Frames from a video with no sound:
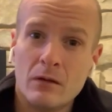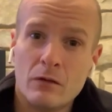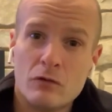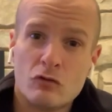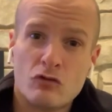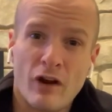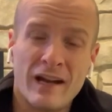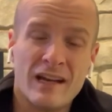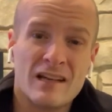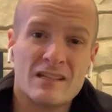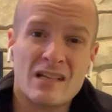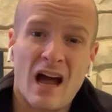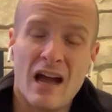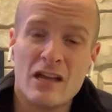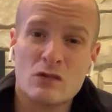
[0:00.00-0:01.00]
Traded as
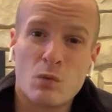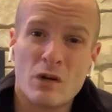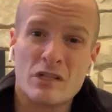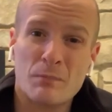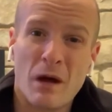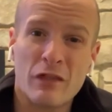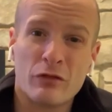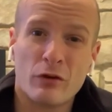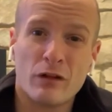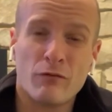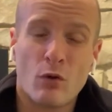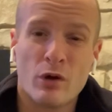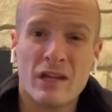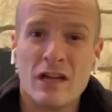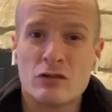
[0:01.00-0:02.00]
high as
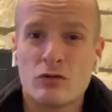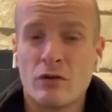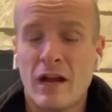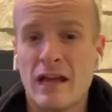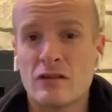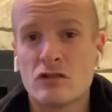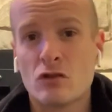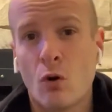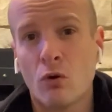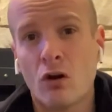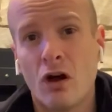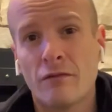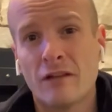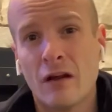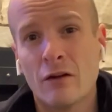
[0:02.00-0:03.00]
1.34 yesterday, sold
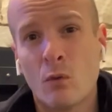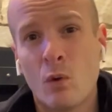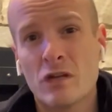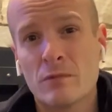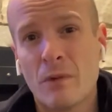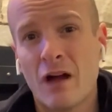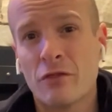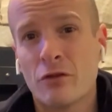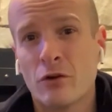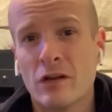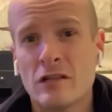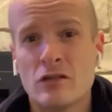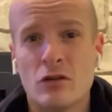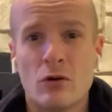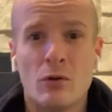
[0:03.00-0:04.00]
off down to
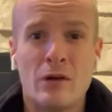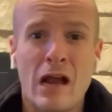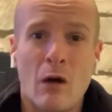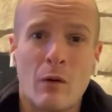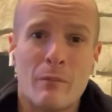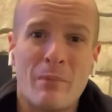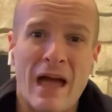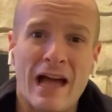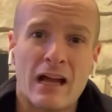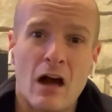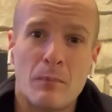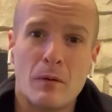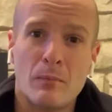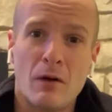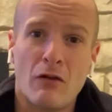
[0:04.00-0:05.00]
1.32. Now we're back
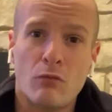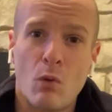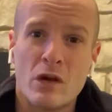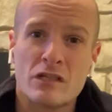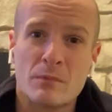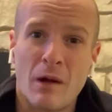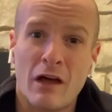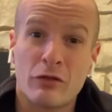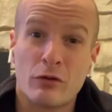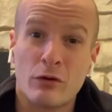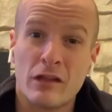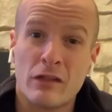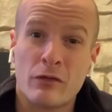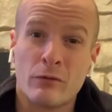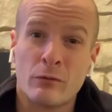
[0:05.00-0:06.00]
up above
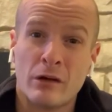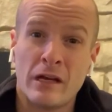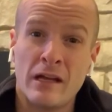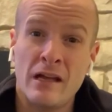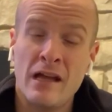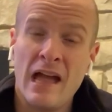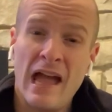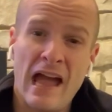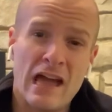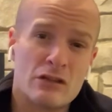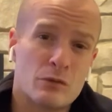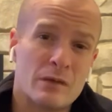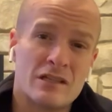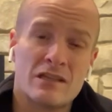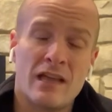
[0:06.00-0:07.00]
1.33
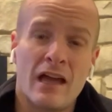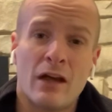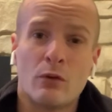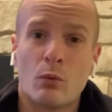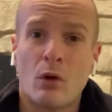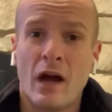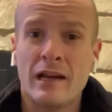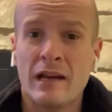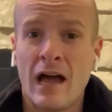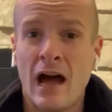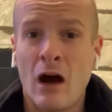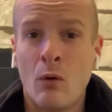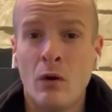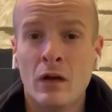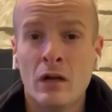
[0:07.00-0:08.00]
as we stand right
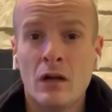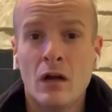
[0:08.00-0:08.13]
now.